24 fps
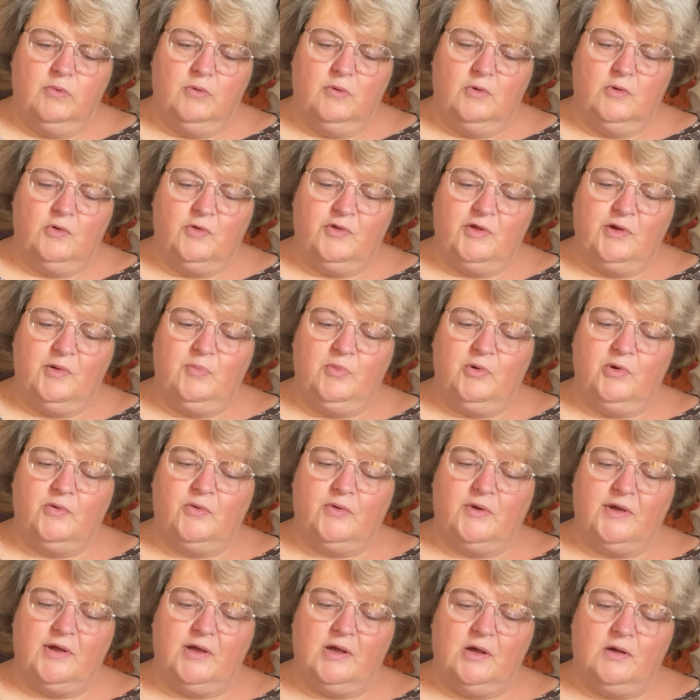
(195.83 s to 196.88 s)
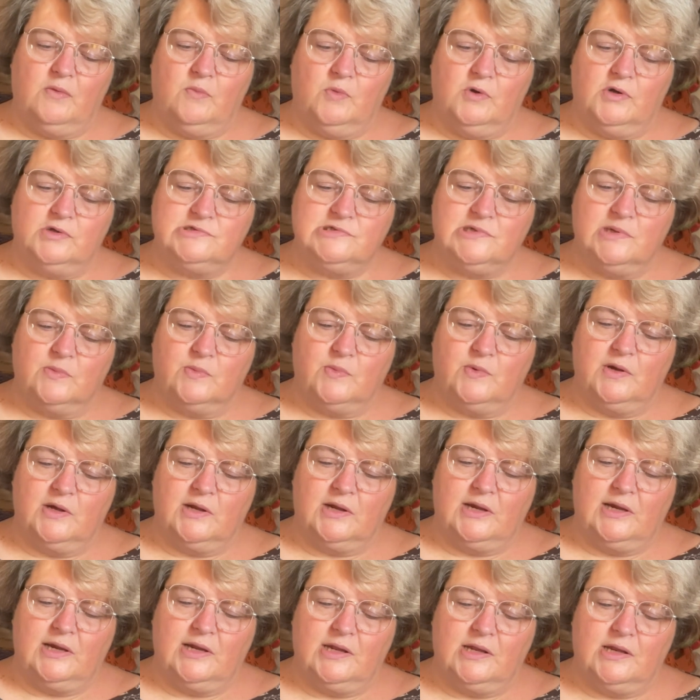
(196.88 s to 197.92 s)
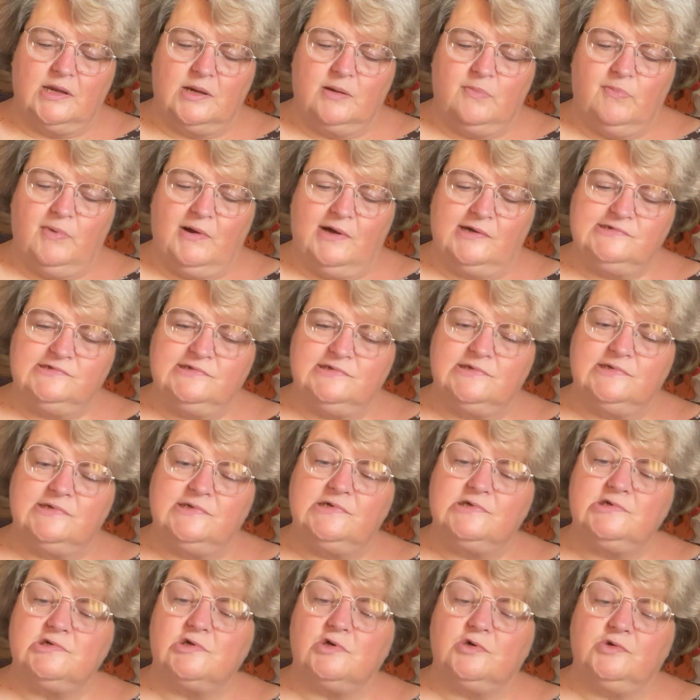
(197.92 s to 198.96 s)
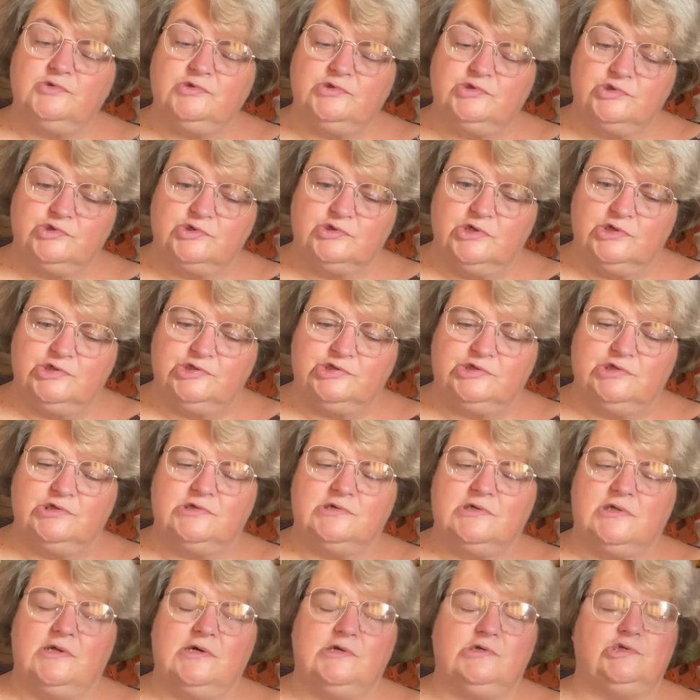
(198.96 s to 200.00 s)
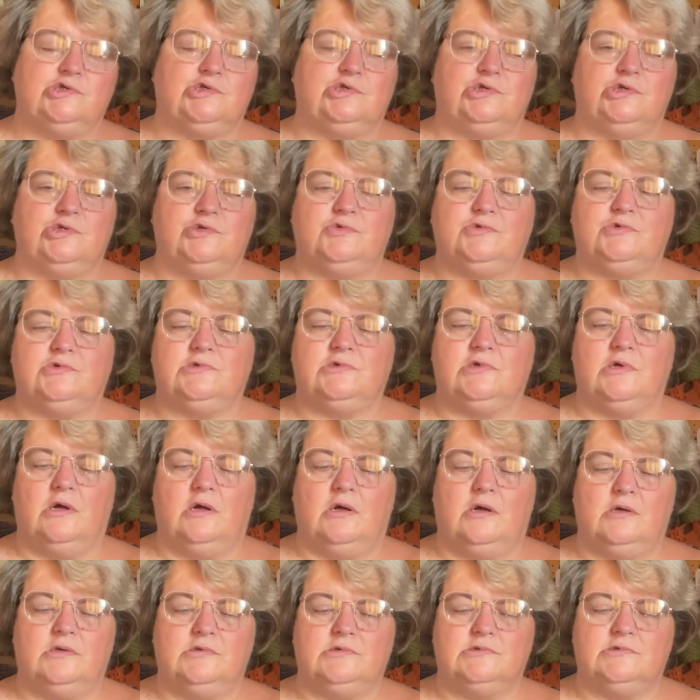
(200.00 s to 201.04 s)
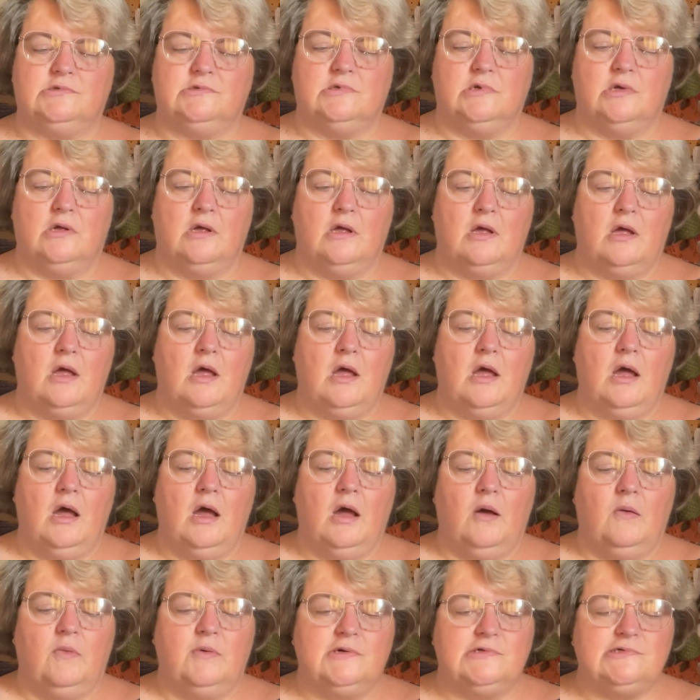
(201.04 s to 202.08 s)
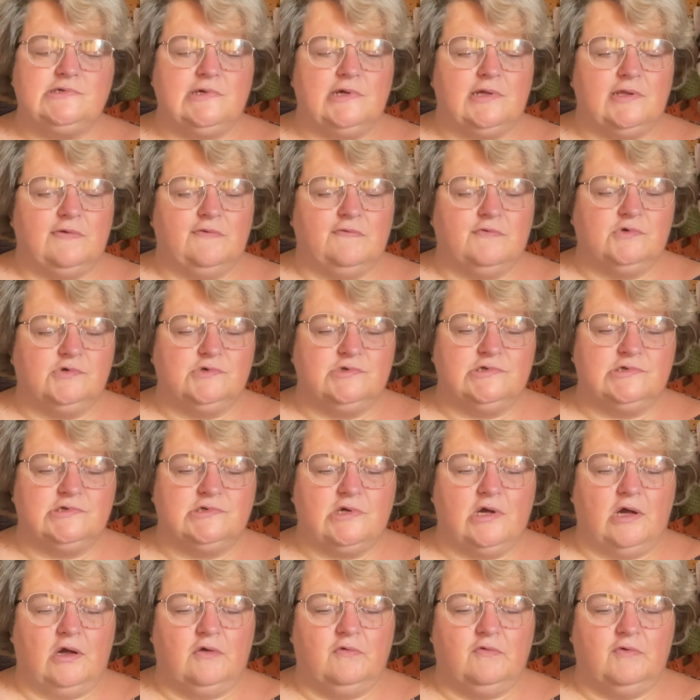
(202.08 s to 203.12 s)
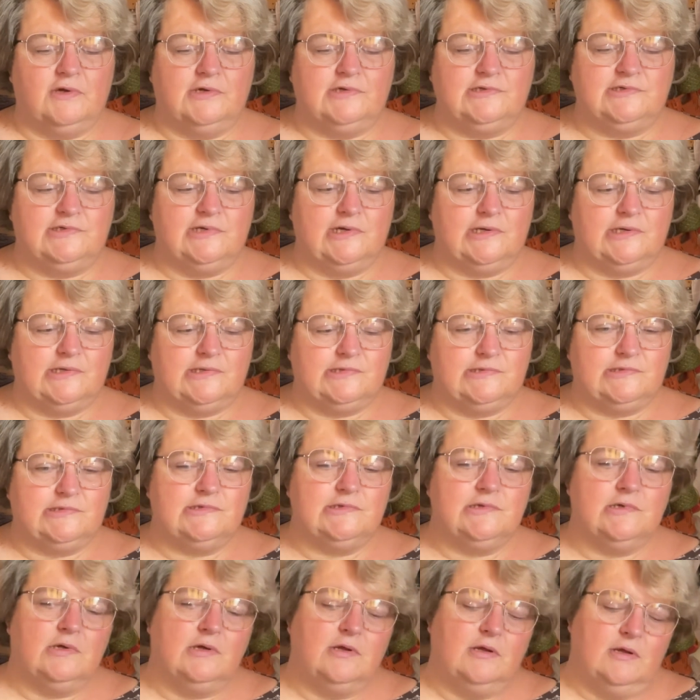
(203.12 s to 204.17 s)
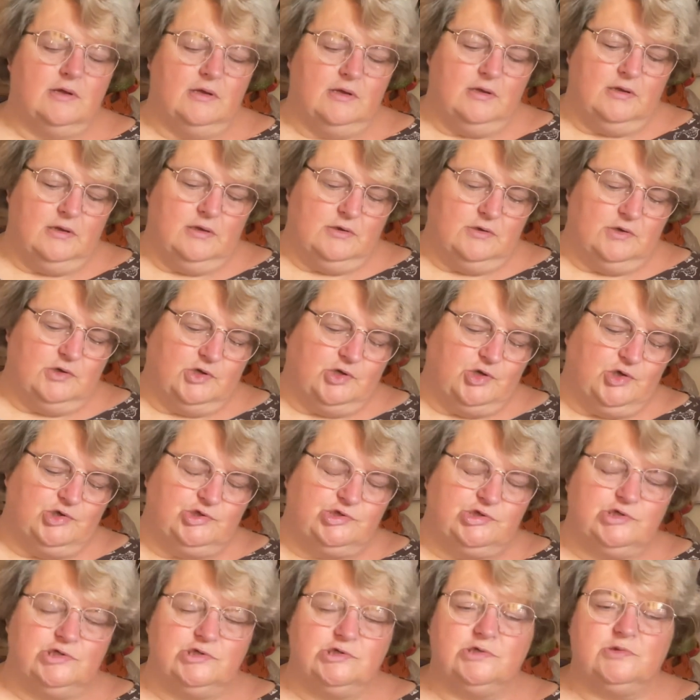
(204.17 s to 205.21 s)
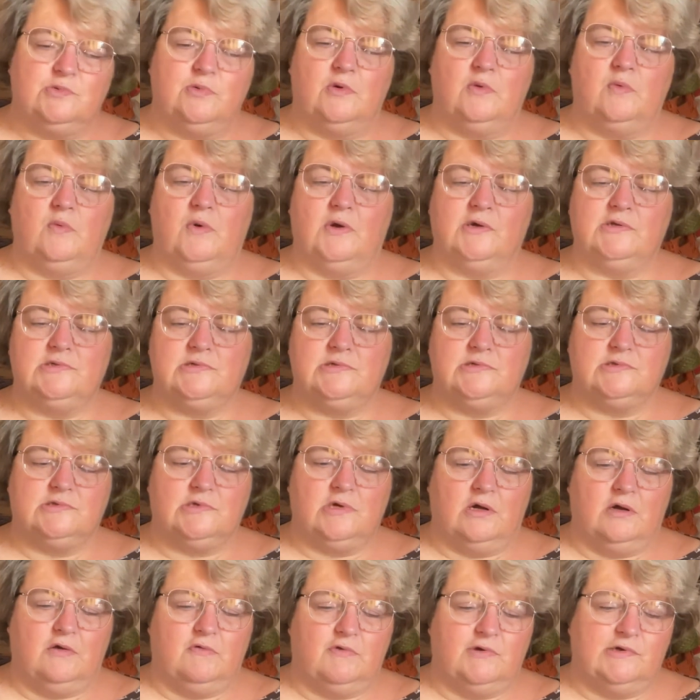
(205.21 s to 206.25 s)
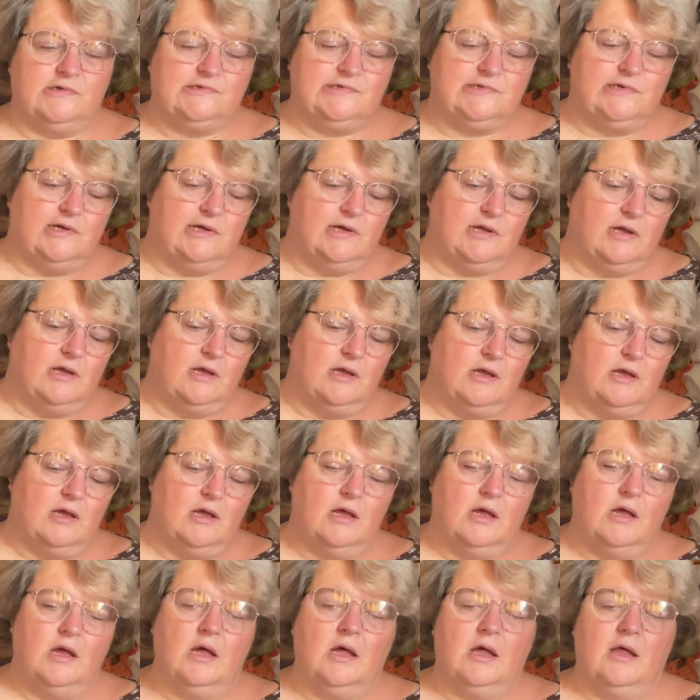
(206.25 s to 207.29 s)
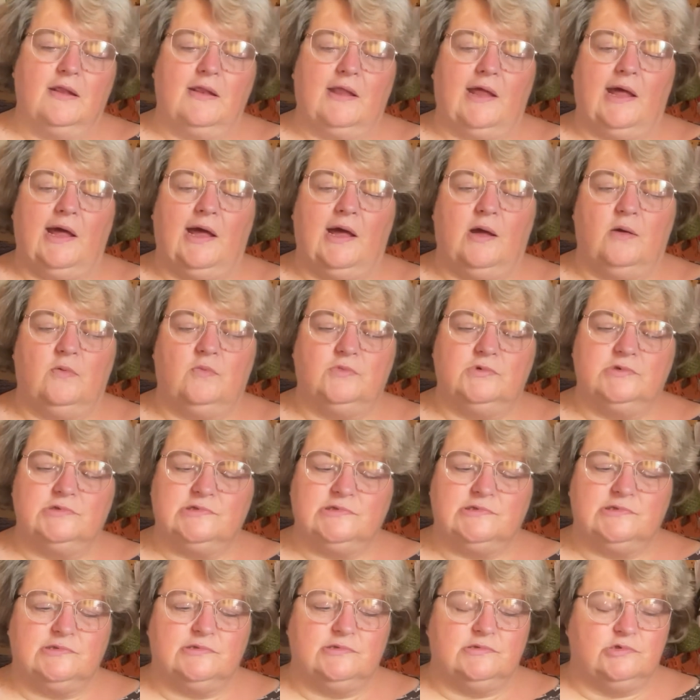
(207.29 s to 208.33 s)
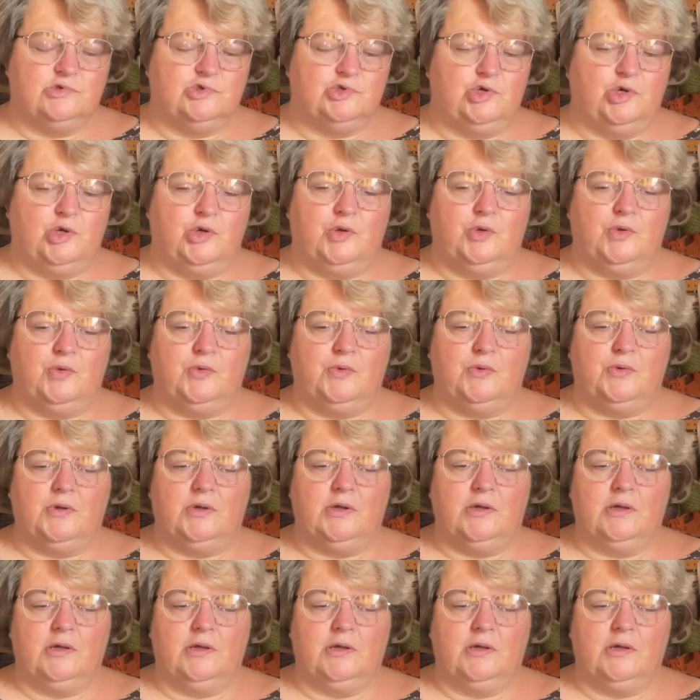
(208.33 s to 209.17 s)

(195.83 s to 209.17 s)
Although bulky yarn works up quickly, the pattern needs concentration, so that's 2 stars. Oh, I see they've got star ratings. The cushions were 1 star rating. The hat was 2.